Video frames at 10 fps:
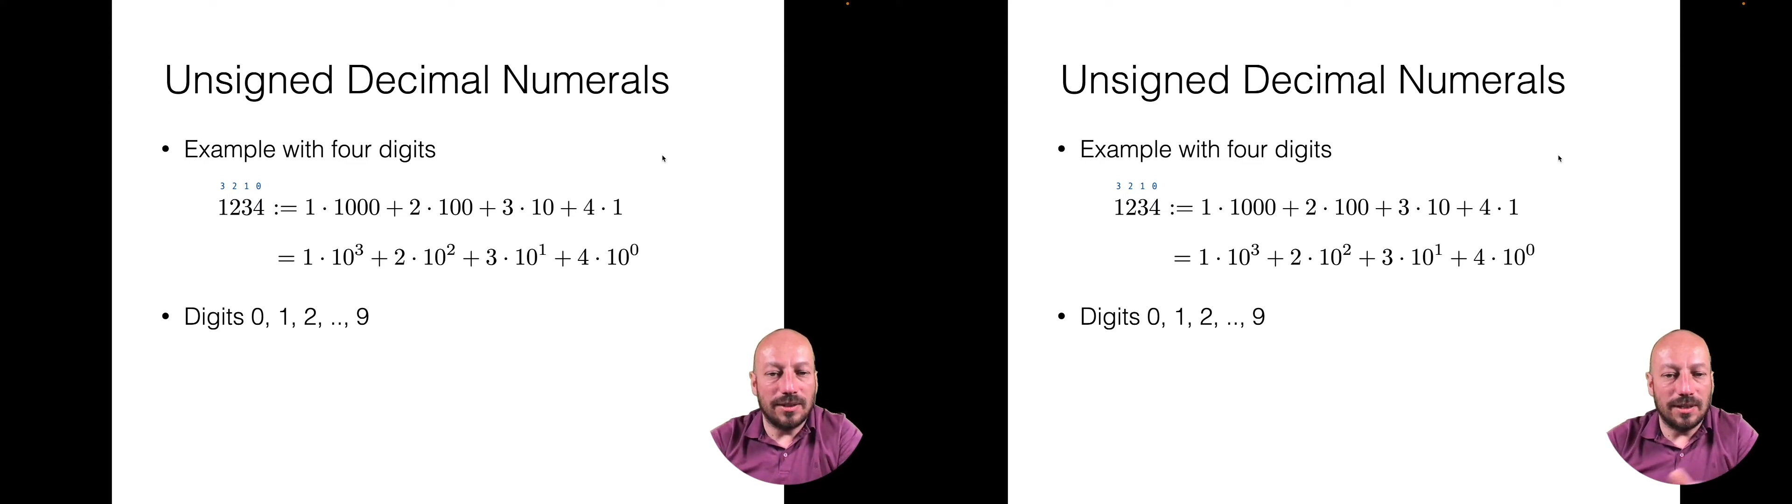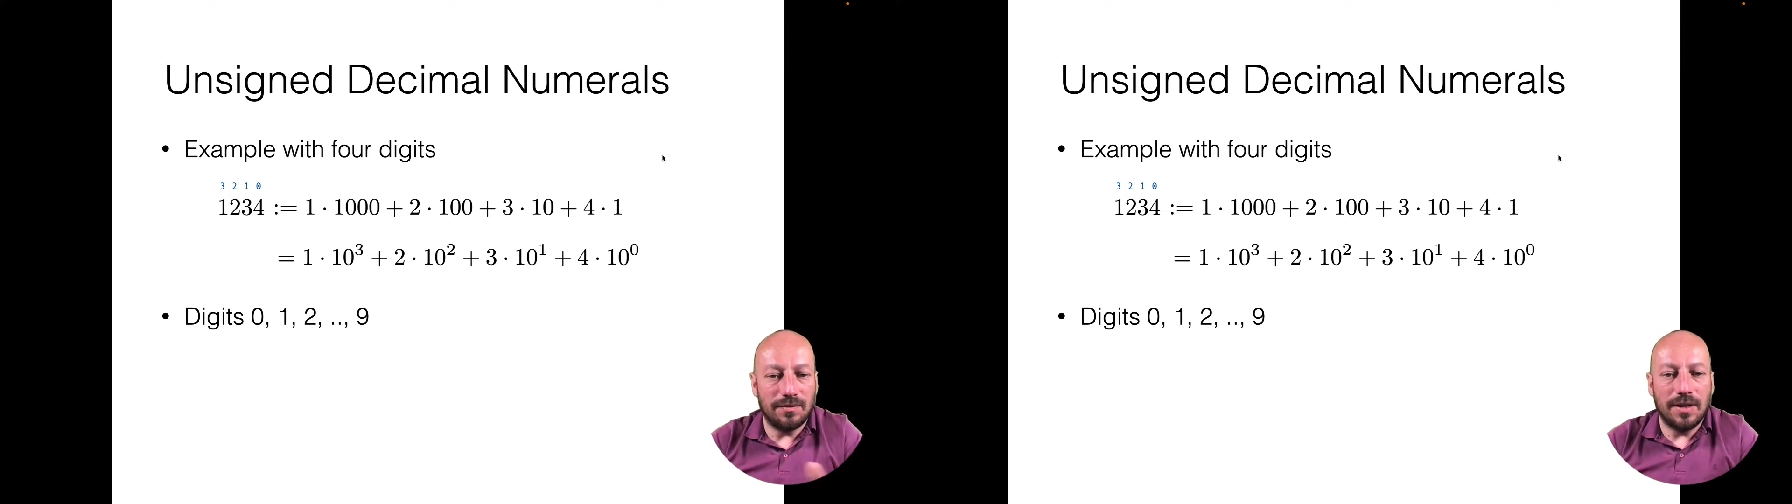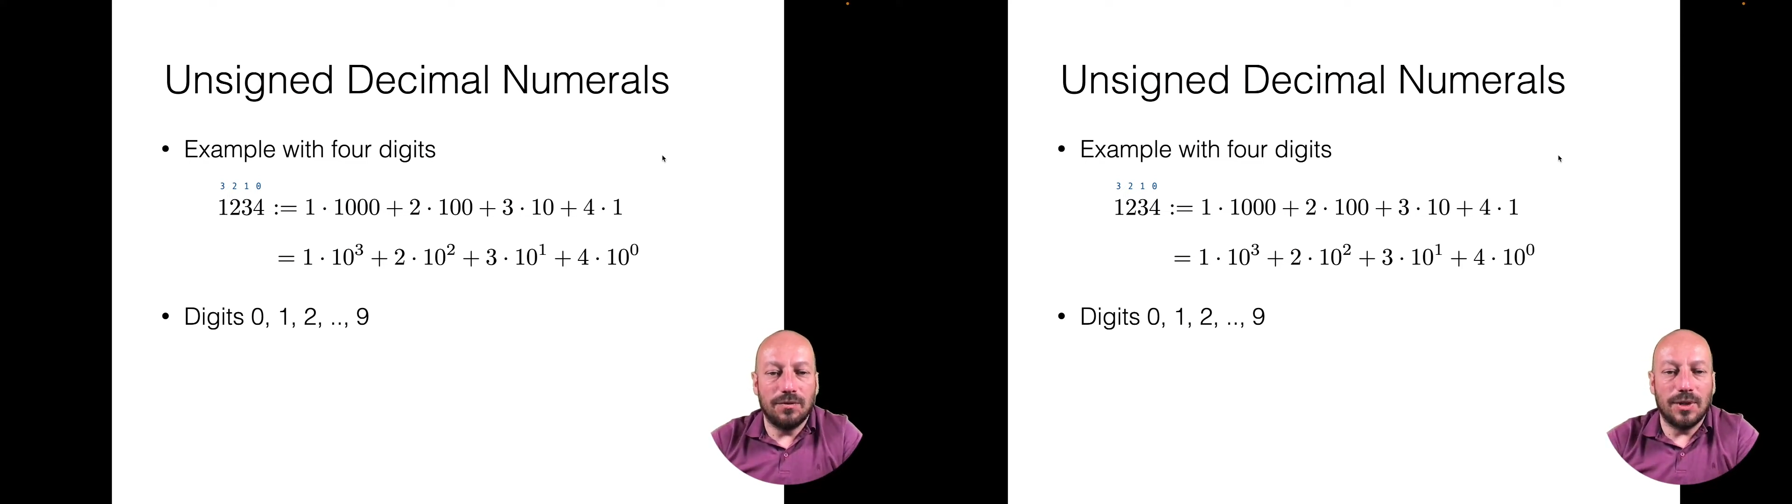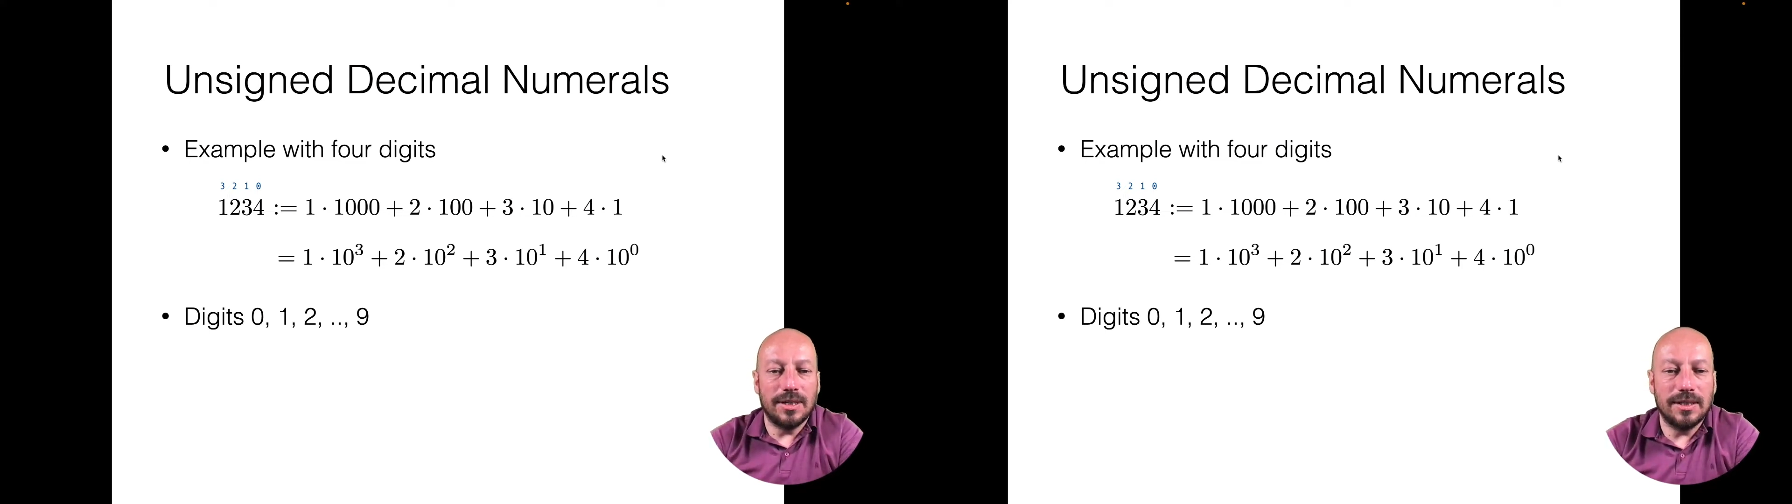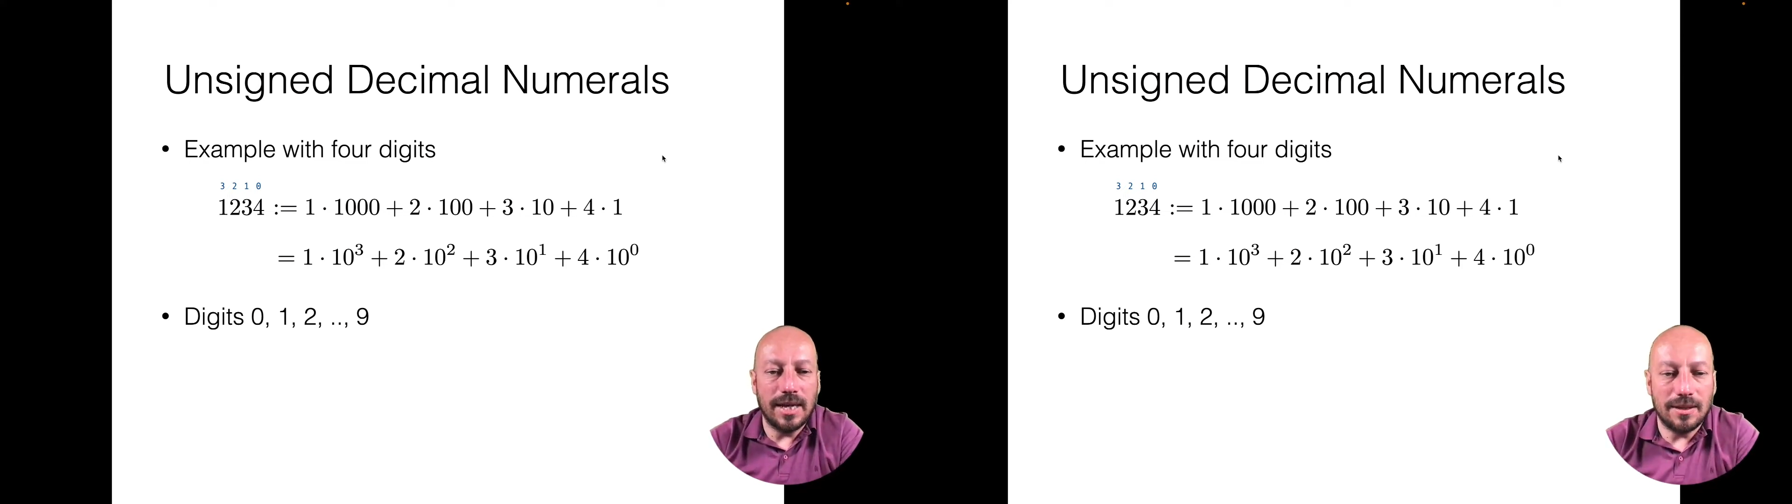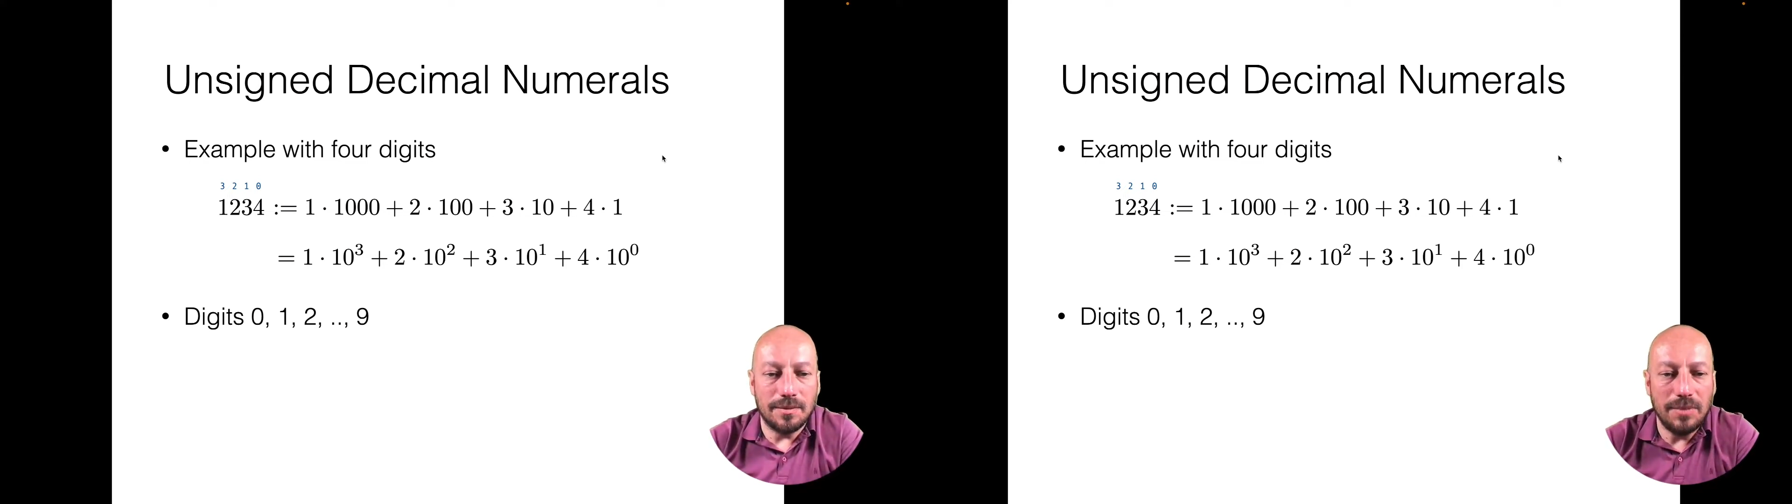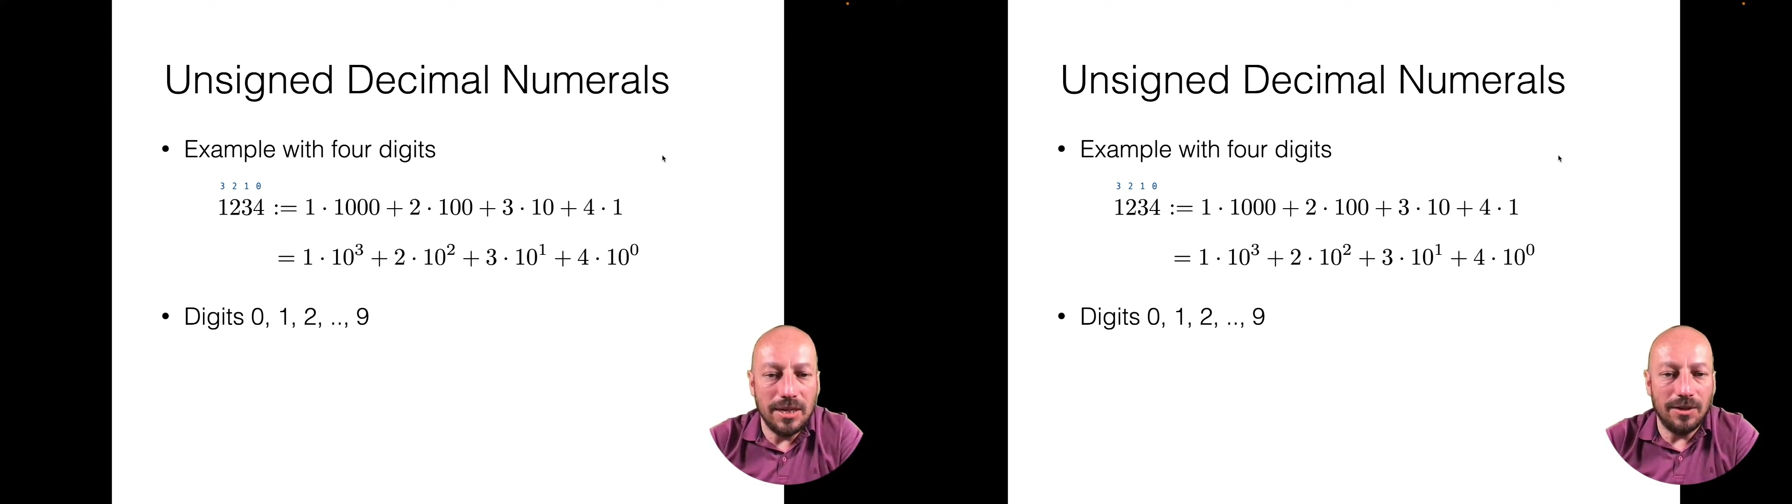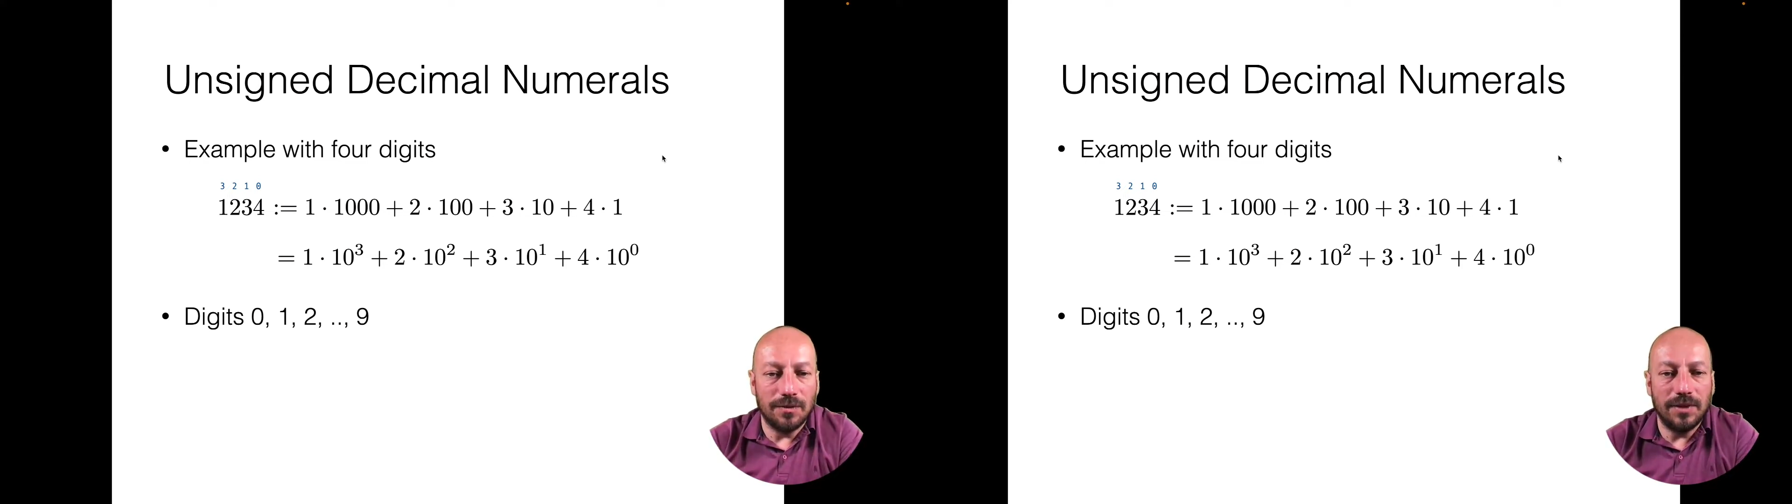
and we have to understand the meaning of